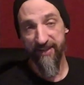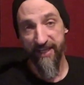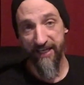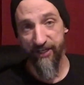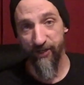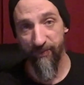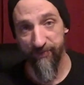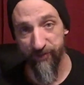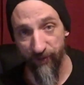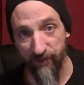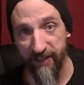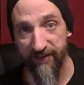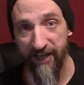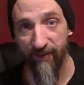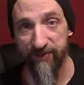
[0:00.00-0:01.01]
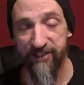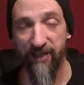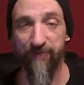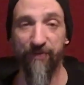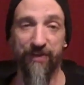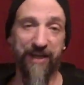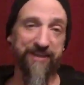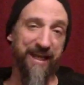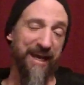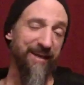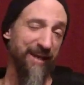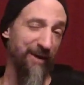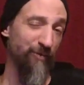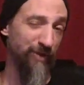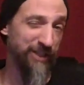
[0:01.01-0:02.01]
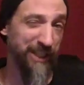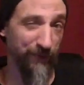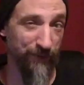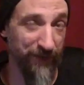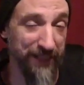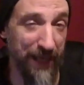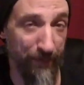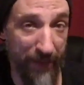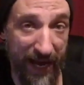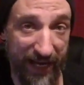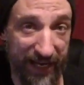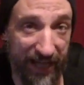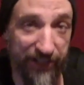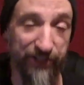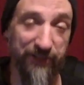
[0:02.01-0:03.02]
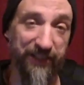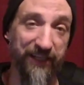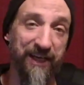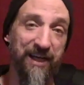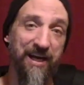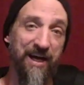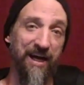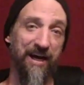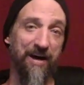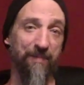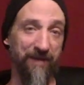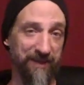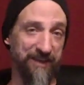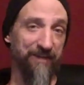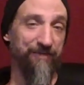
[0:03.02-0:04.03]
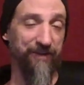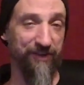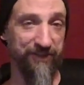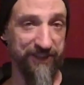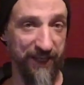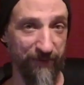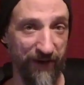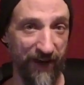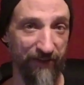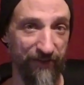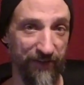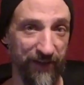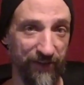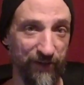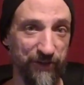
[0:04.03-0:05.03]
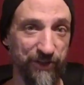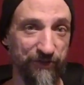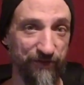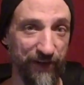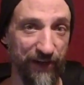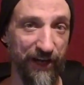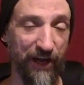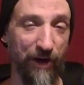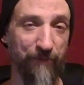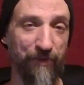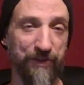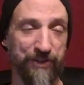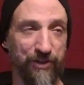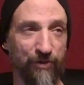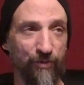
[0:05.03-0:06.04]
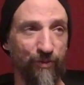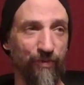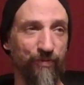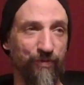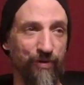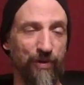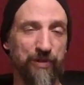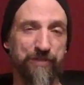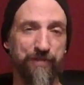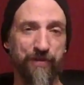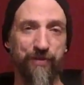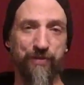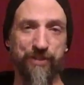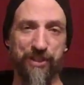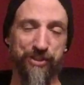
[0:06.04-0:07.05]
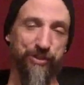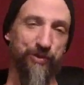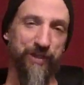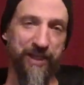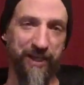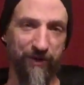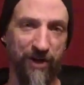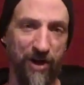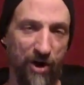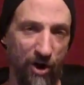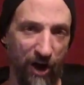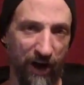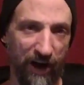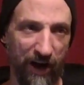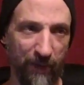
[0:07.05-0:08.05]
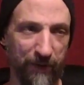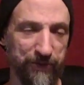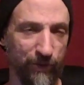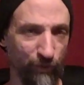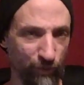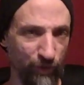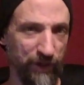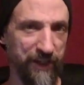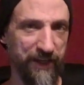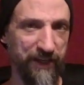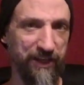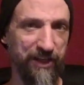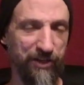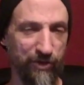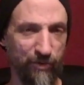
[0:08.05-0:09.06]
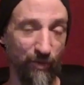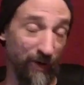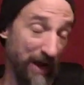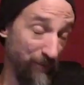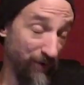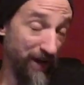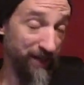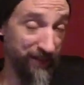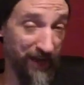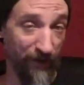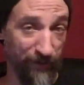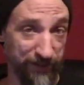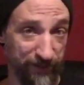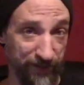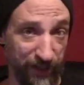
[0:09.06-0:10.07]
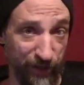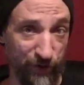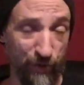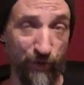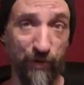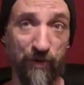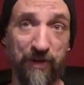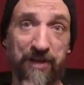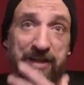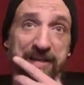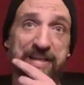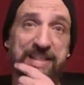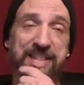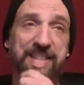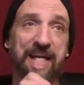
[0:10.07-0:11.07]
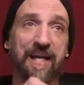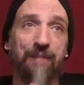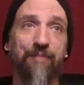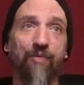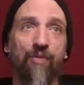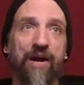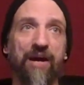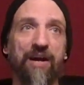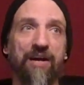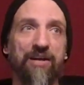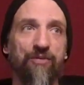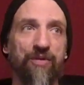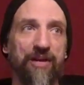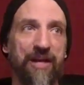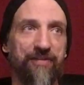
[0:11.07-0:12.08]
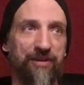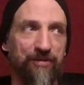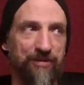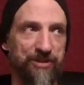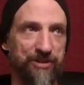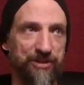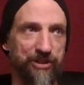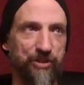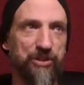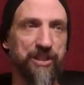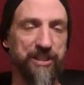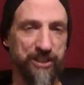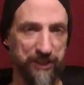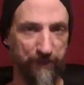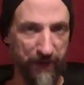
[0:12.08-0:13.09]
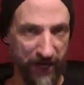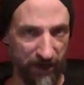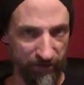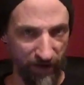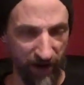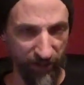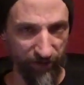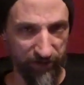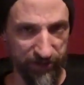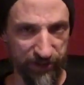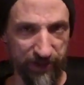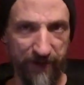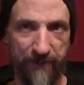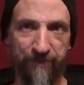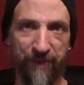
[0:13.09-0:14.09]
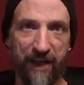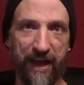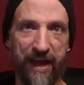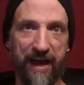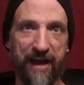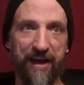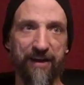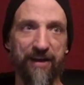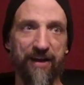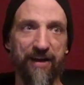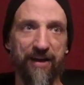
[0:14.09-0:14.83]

thank you. I'm so glad that was helpful. I wish they would bring that back, actually, because I feel the same way. I feel like those are very helpful. So for those of you just tuning in, it was a really cool, what I thought was a very cool setup where there was usually just a pair of authors, and